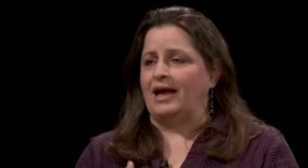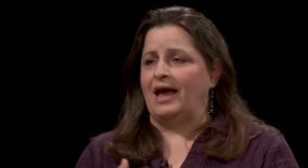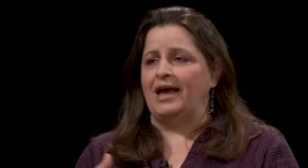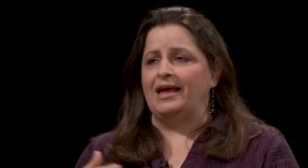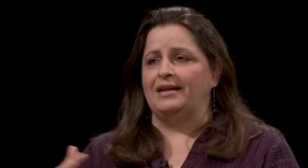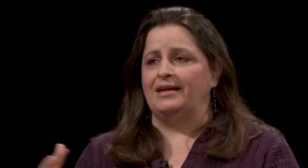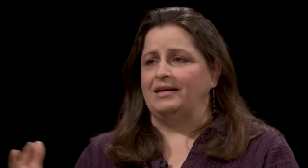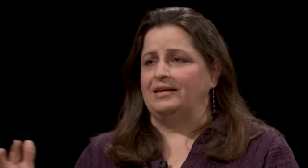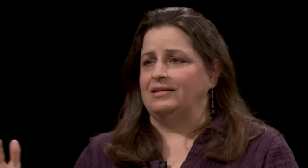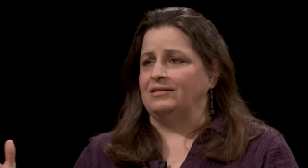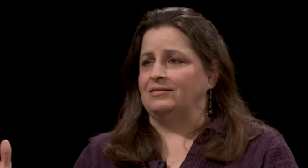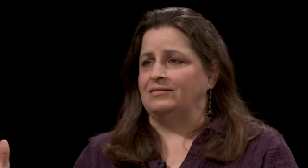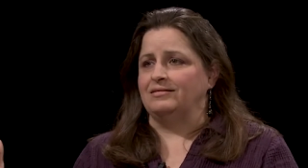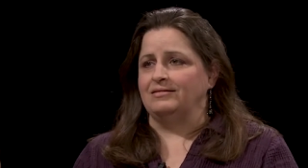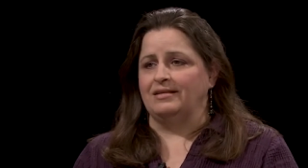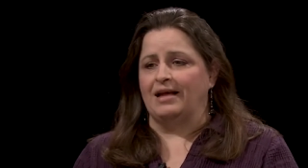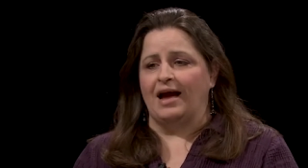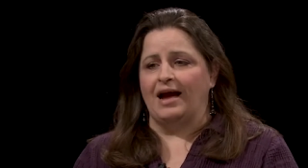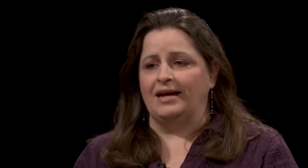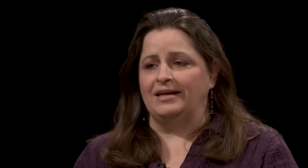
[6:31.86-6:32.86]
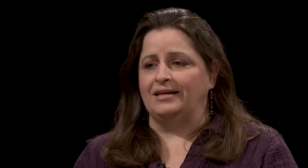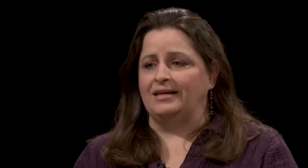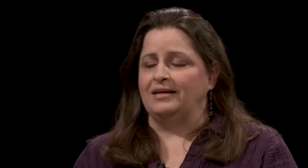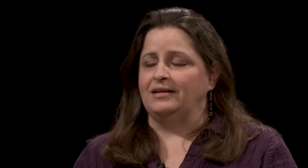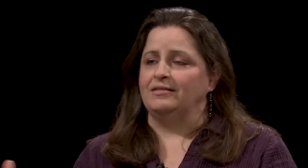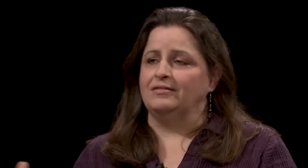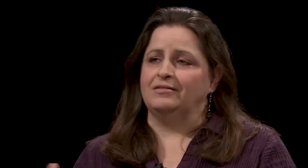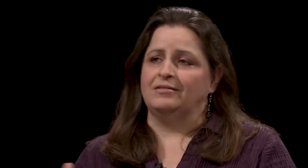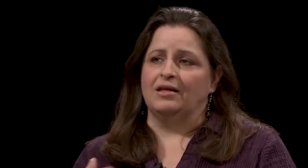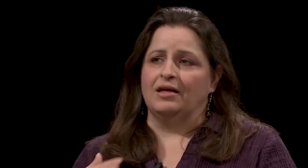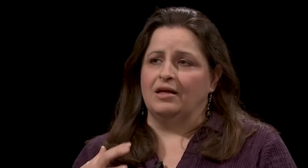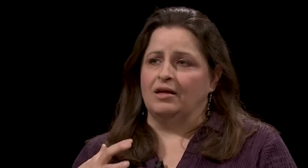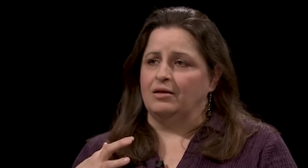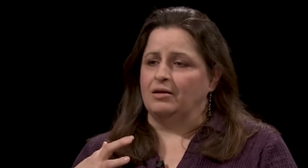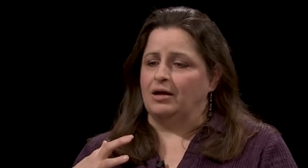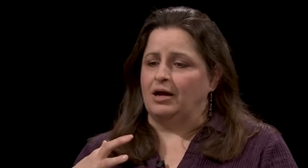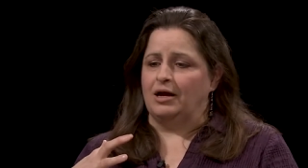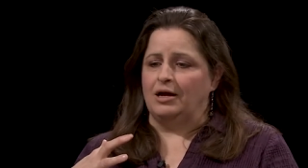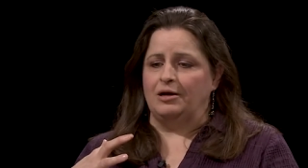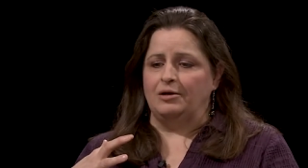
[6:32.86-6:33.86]
80s 90s
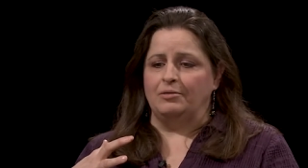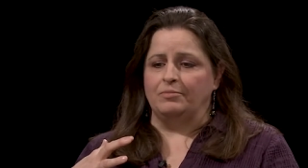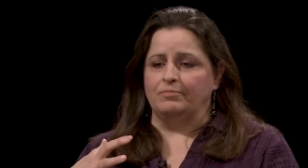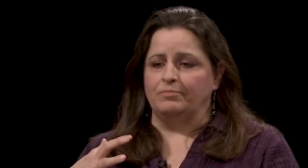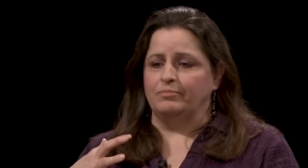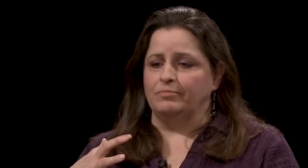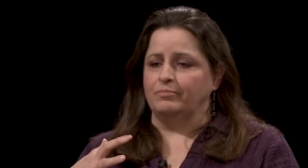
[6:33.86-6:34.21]
uh,